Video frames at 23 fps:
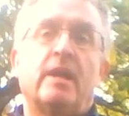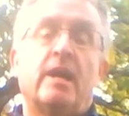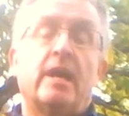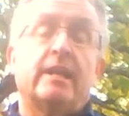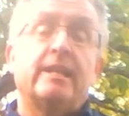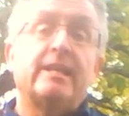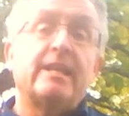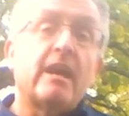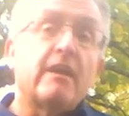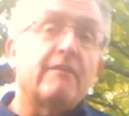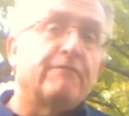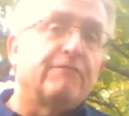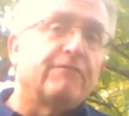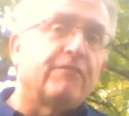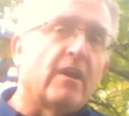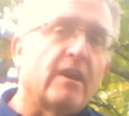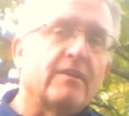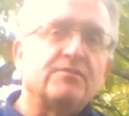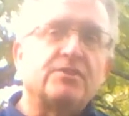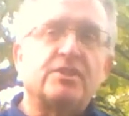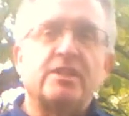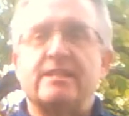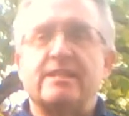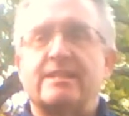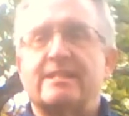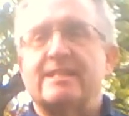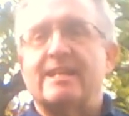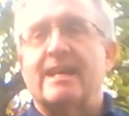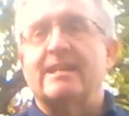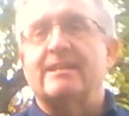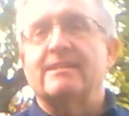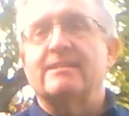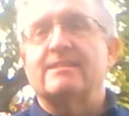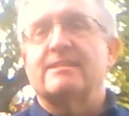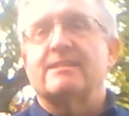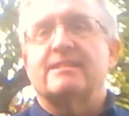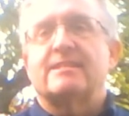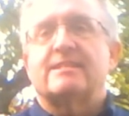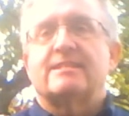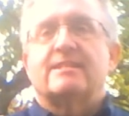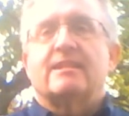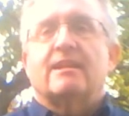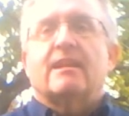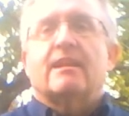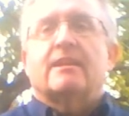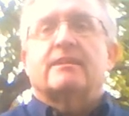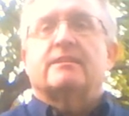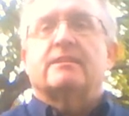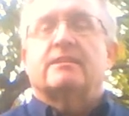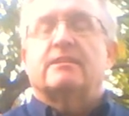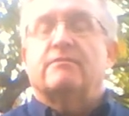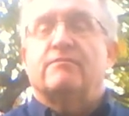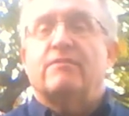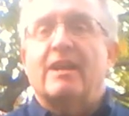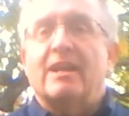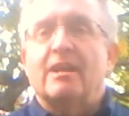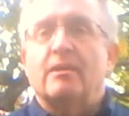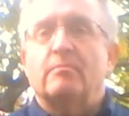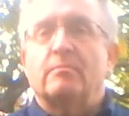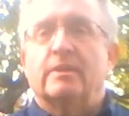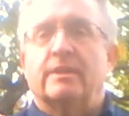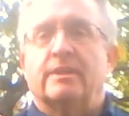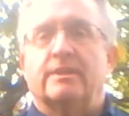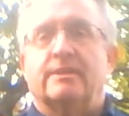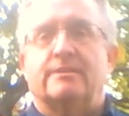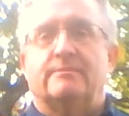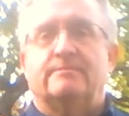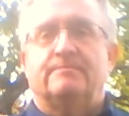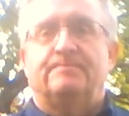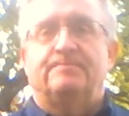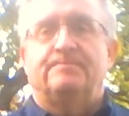And yet 5G standards are still under development.